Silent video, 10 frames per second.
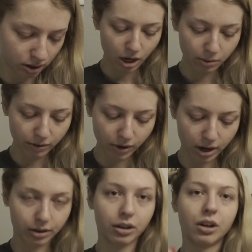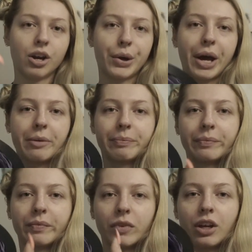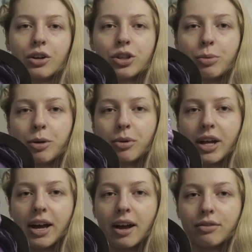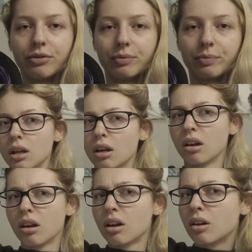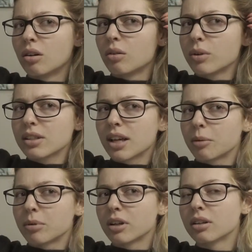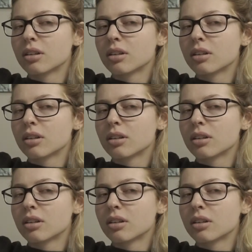It'll be fine. Okay, here's the purple I have. What is happening?